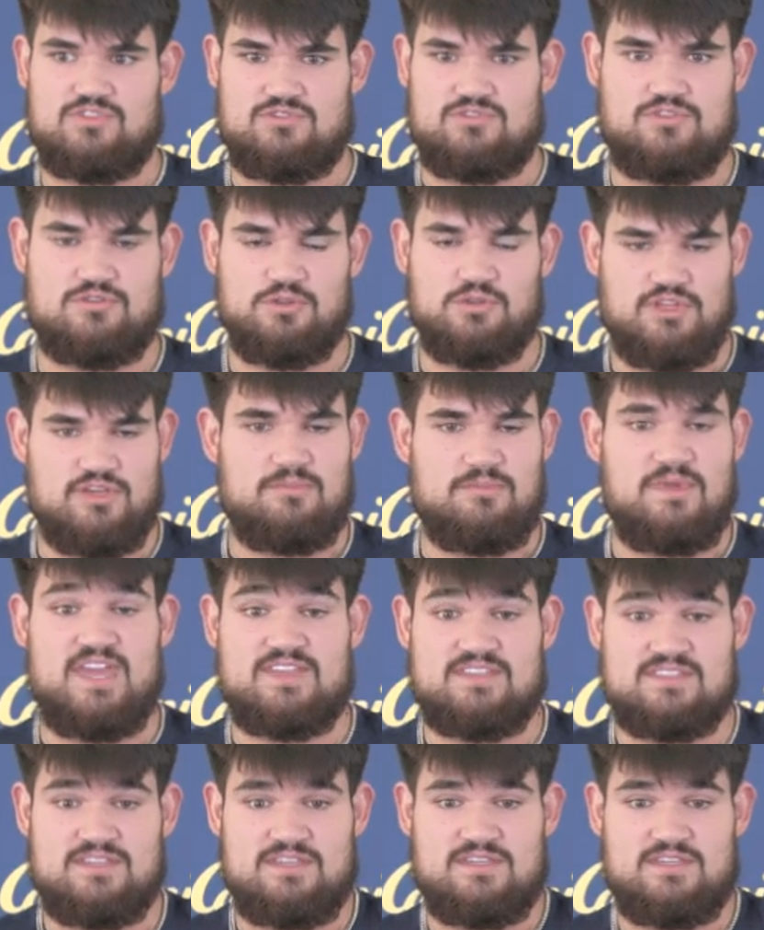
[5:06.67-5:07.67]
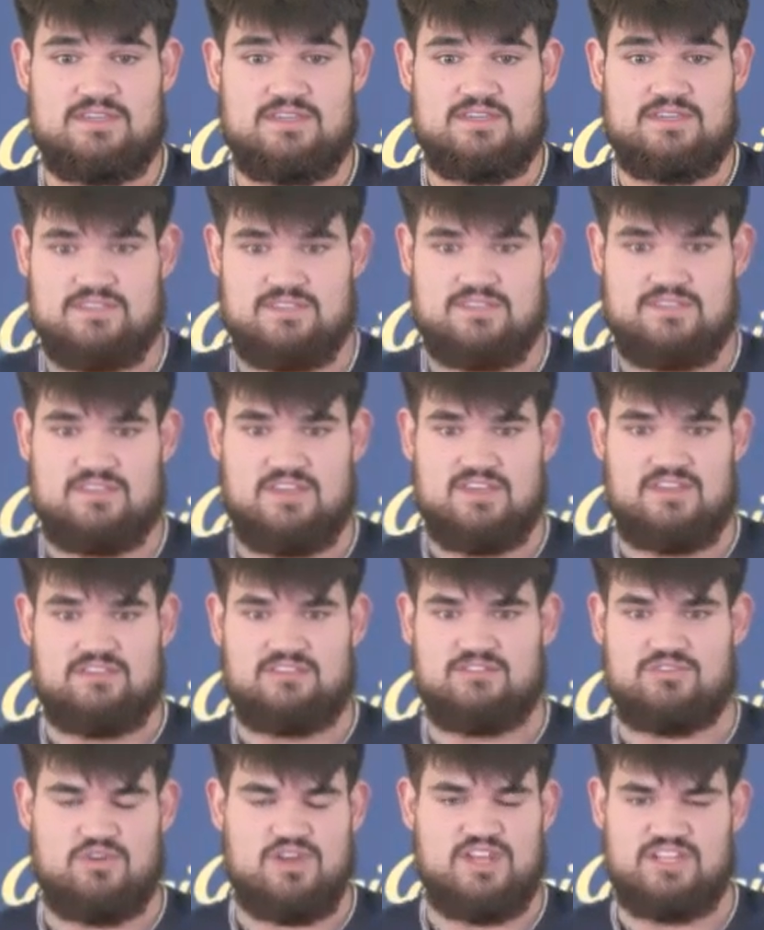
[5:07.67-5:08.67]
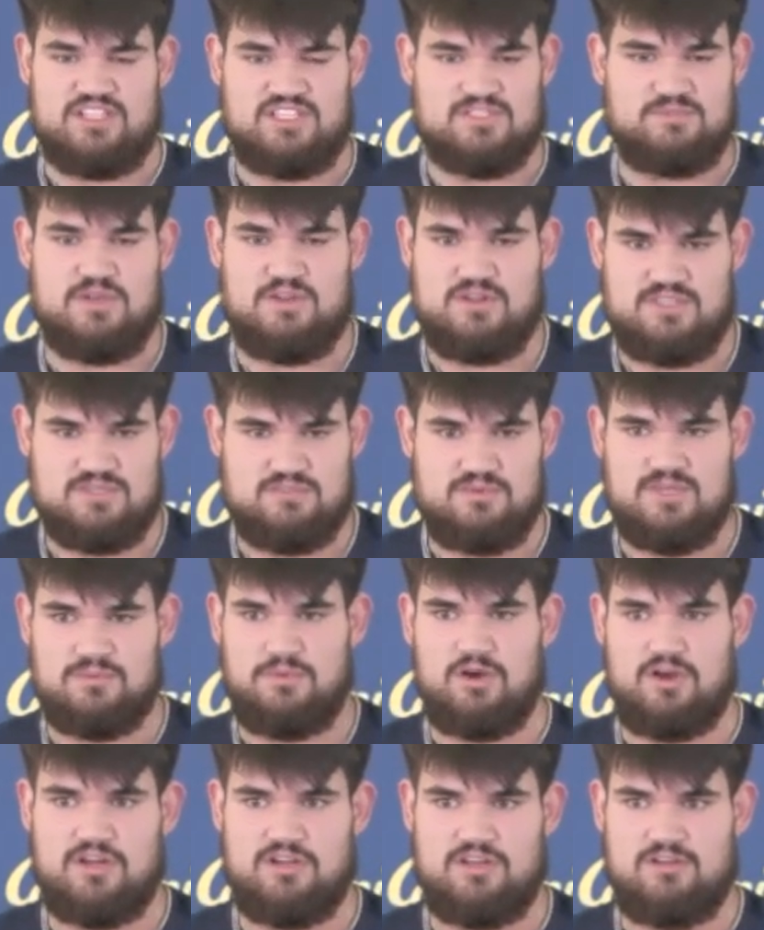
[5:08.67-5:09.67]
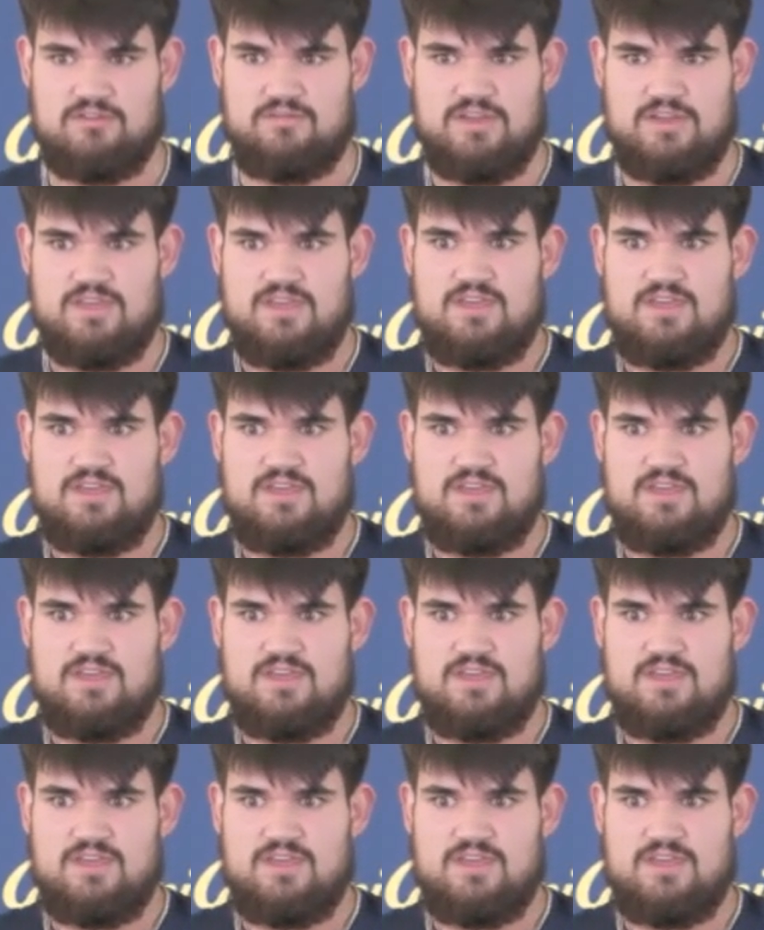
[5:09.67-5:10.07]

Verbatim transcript: truly amazing and a great experience to be a part of.